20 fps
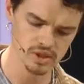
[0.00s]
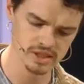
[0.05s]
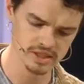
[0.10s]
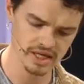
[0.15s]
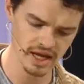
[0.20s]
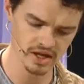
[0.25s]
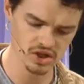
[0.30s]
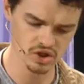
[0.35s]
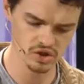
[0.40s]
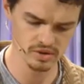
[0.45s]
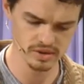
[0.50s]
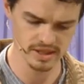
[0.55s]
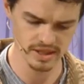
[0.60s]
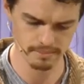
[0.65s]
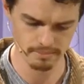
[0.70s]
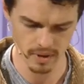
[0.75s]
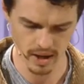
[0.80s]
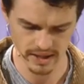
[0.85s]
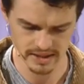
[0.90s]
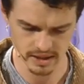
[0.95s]
statutes are
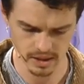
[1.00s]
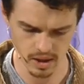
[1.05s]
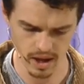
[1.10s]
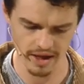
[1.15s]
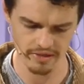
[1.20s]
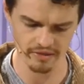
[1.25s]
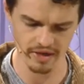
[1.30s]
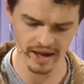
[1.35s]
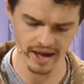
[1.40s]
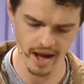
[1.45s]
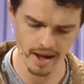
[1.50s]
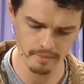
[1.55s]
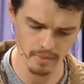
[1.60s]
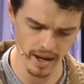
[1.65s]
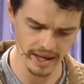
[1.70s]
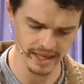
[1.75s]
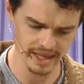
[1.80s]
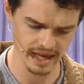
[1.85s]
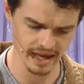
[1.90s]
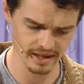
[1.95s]
my delight. They are
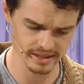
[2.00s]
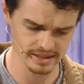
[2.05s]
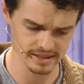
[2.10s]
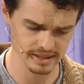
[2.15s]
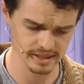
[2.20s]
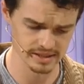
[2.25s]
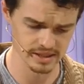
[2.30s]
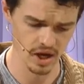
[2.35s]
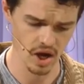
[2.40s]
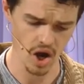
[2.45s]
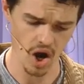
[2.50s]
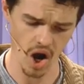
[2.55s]
my counselors.